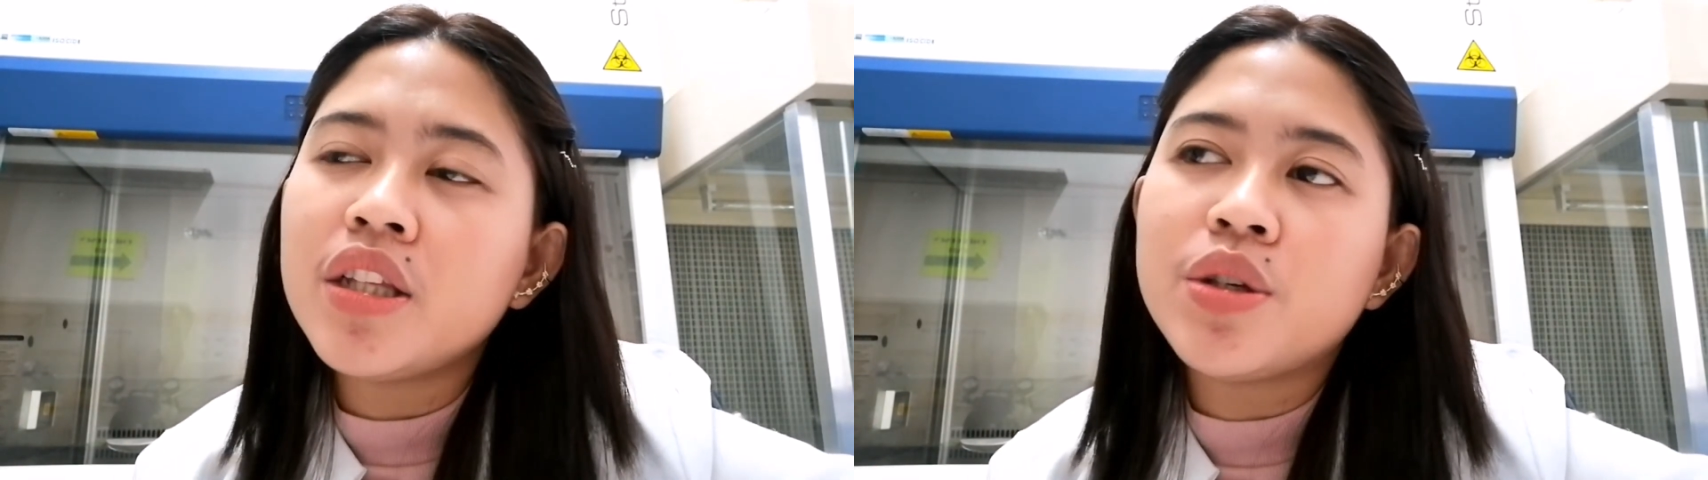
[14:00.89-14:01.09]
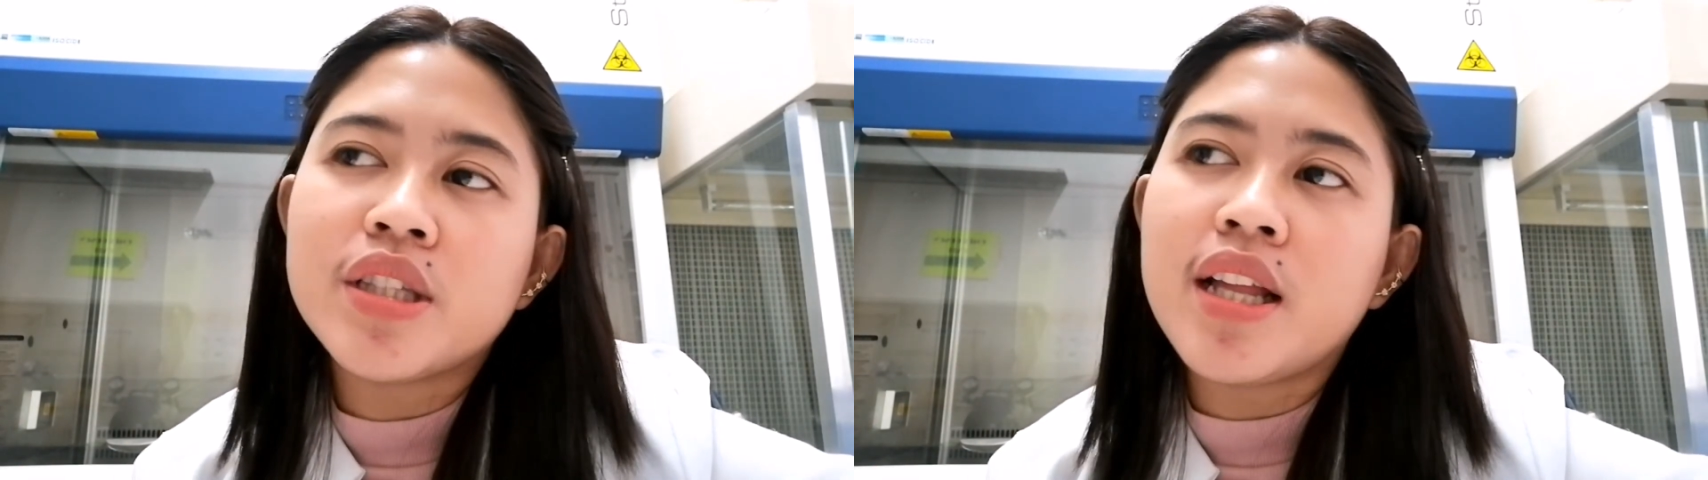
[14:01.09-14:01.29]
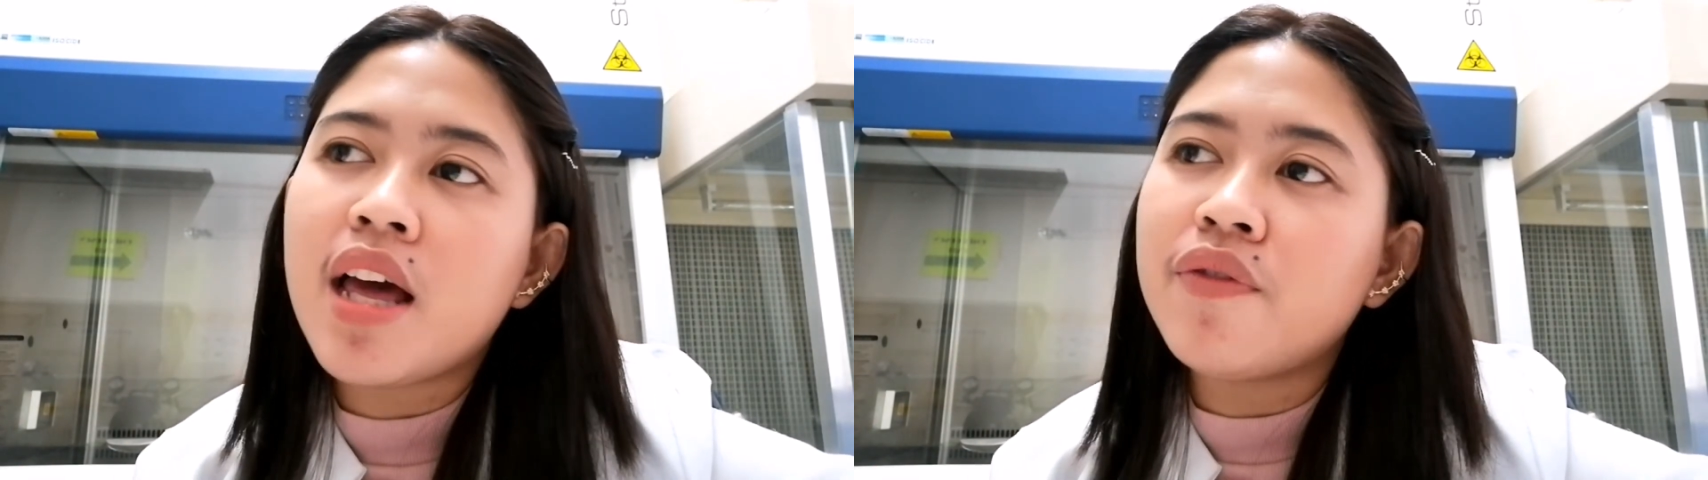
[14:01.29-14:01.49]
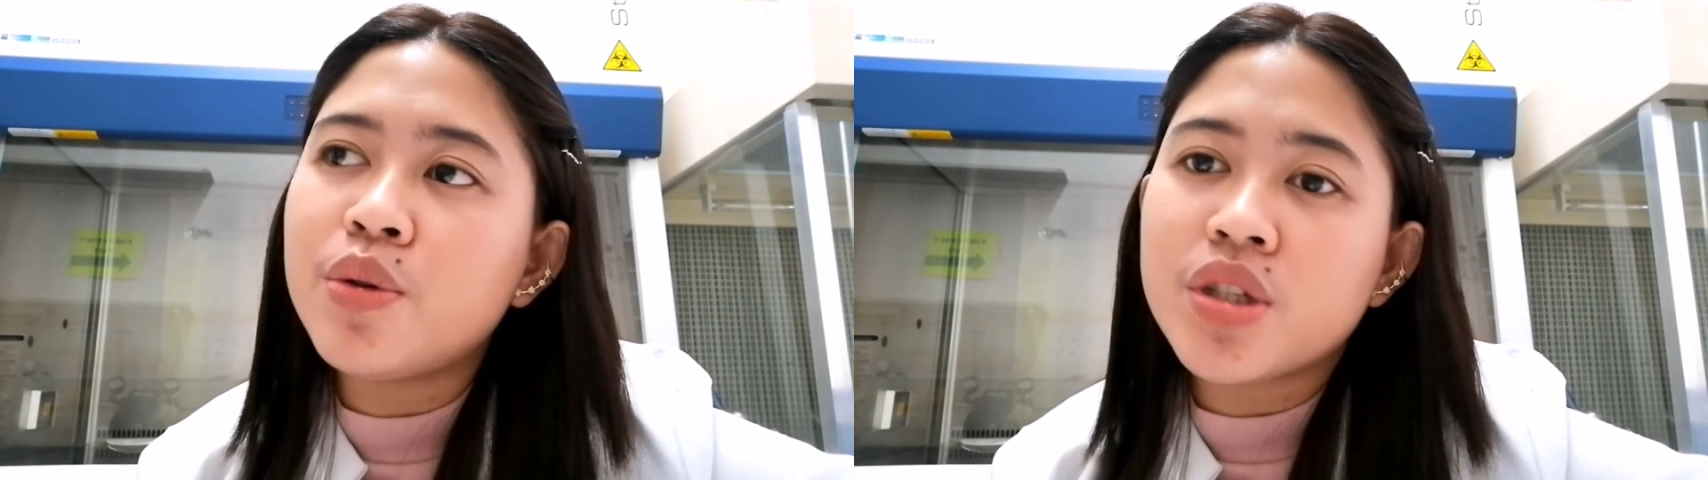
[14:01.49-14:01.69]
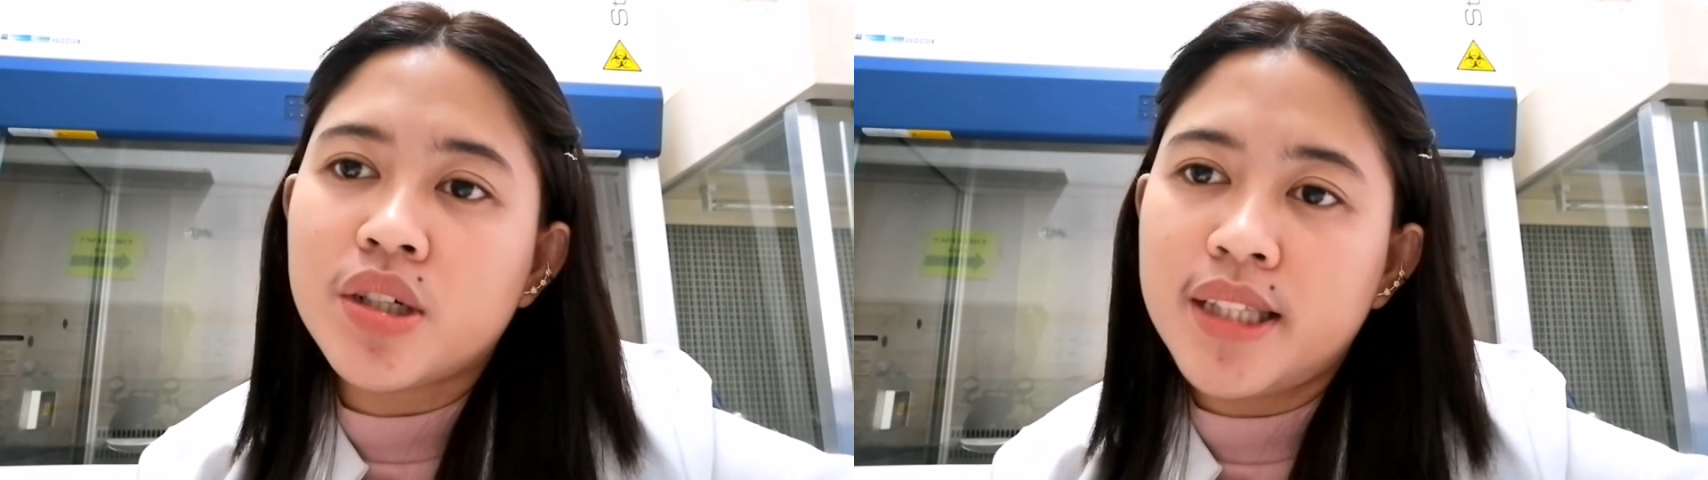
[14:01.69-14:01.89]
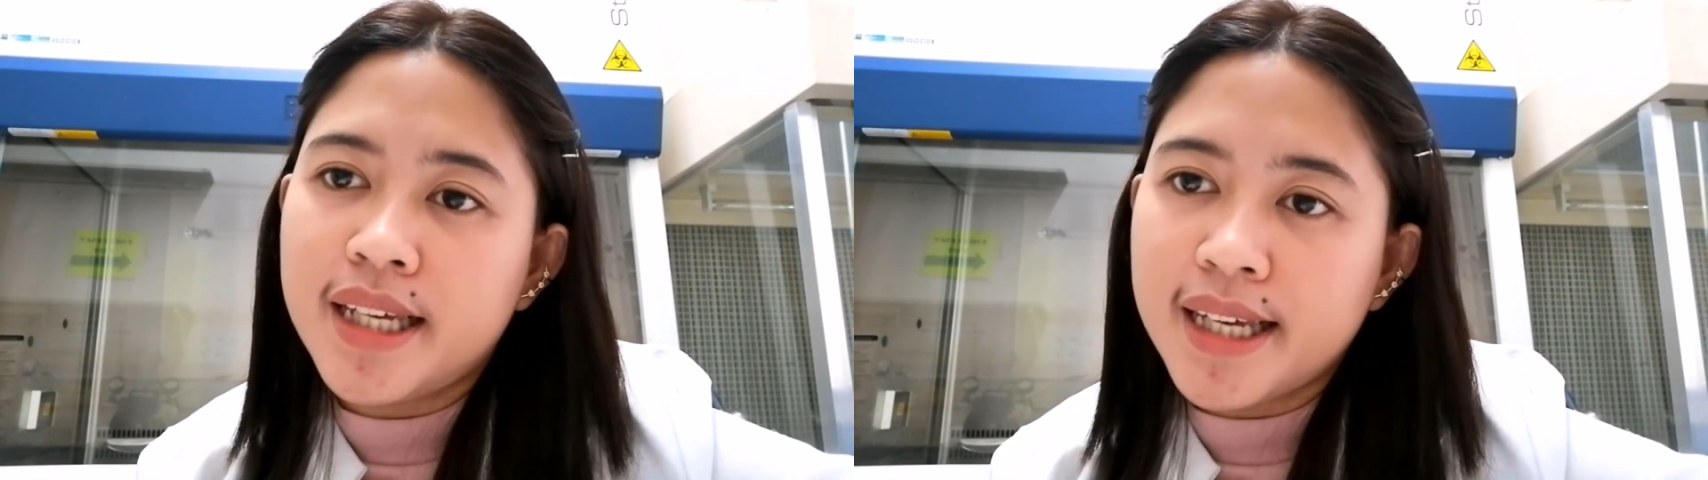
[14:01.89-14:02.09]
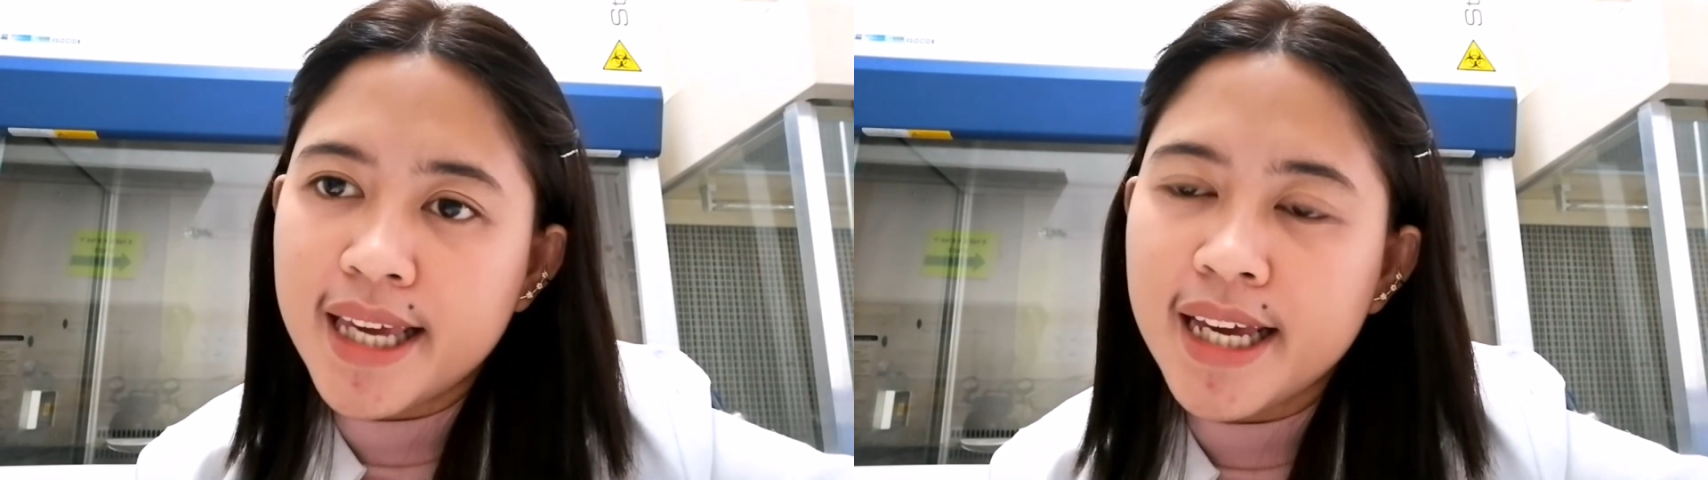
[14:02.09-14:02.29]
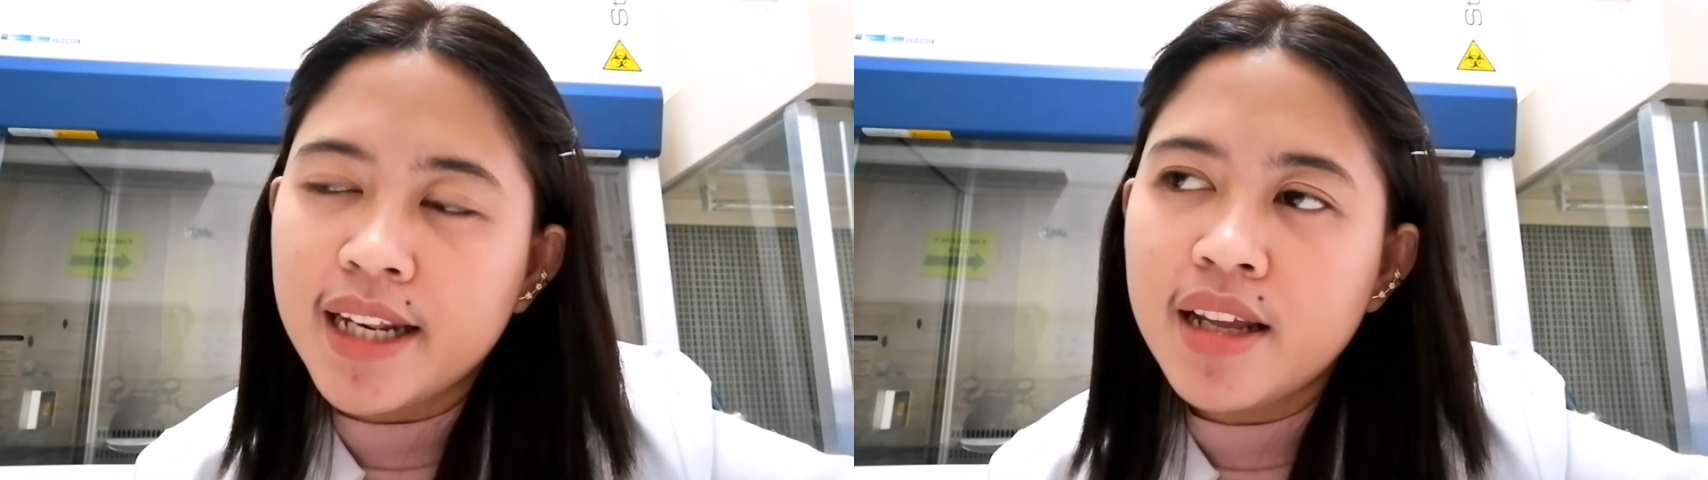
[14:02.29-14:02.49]
You still have to study
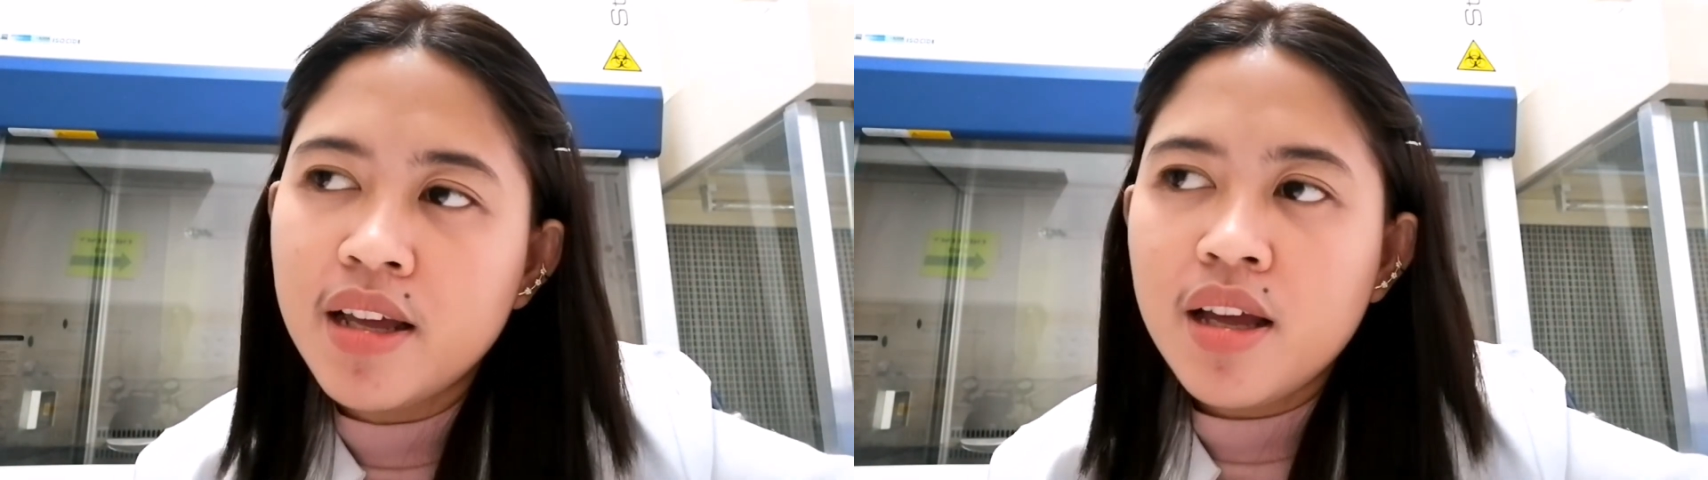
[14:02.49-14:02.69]
again.